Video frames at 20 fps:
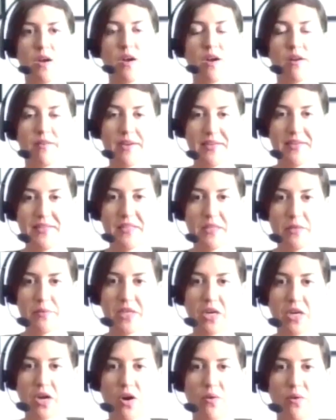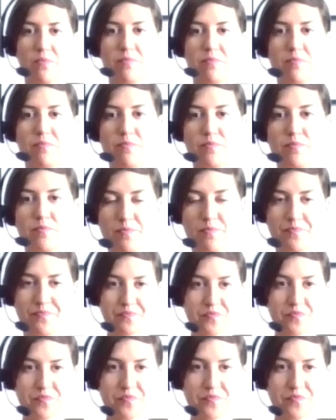All right, here we go.
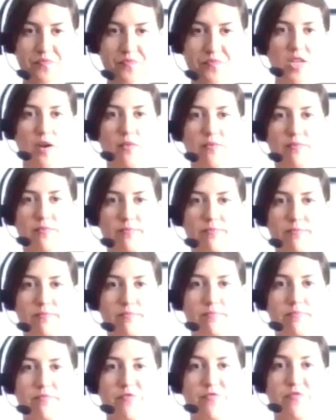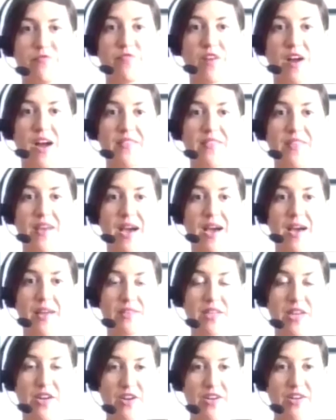Arms out, find that
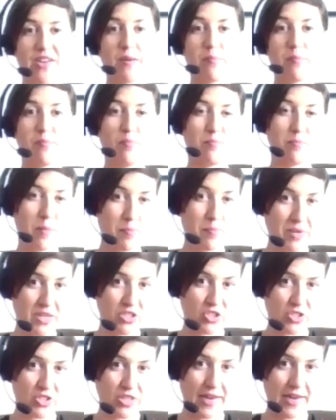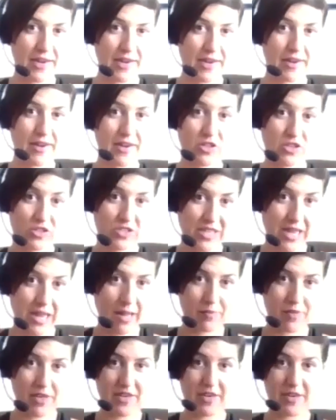area, picture that area or tap
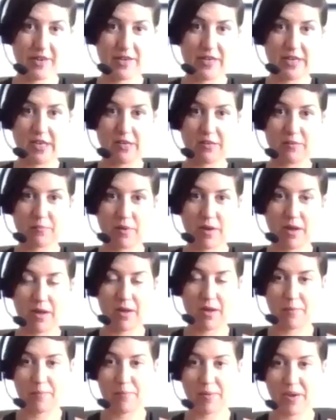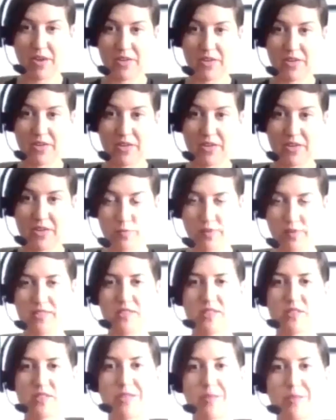that area by your shoulder
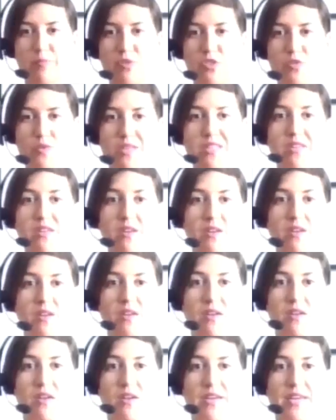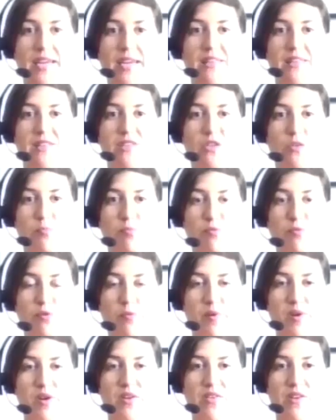blades right in between. Okay, little
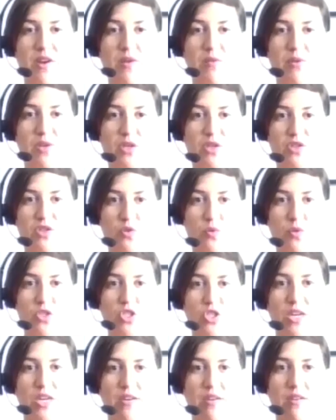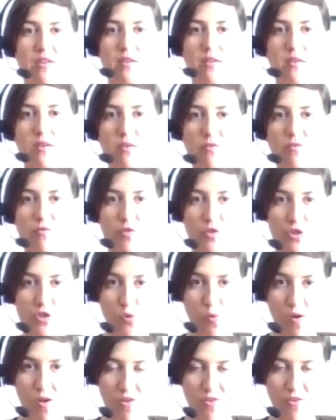blueberry there, we're gonna squish it for
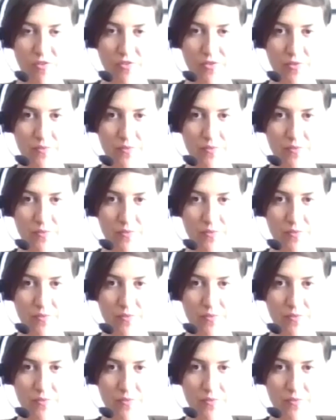12.